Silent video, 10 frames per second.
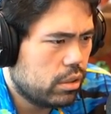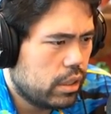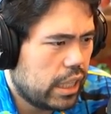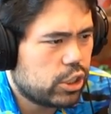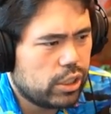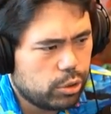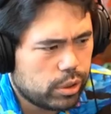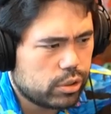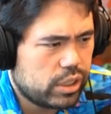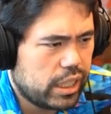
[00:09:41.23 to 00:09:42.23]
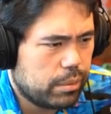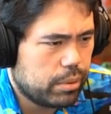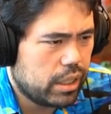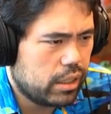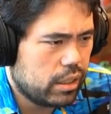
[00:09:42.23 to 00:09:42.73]
Actually, I do understand it, but
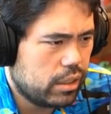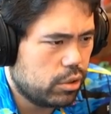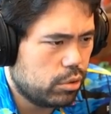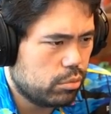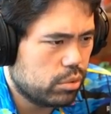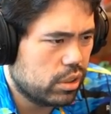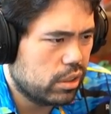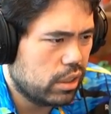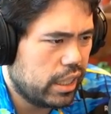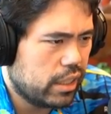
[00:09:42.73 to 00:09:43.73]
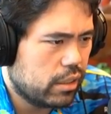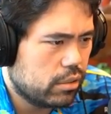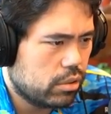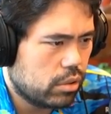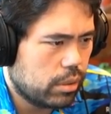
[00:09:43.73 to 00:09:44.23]
I, I don't really like it.
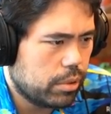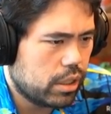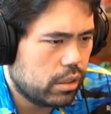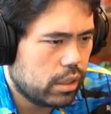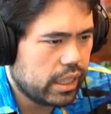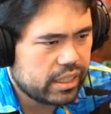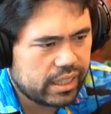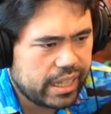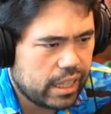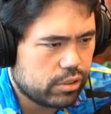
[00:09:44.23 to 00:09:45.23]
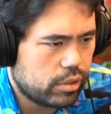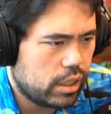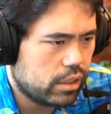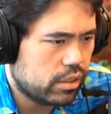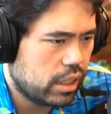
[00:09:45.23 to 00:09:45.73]
So okay, I'm gonna, I guess I castle
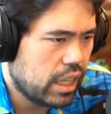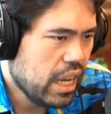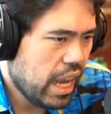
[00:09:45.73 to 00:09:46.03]
king side.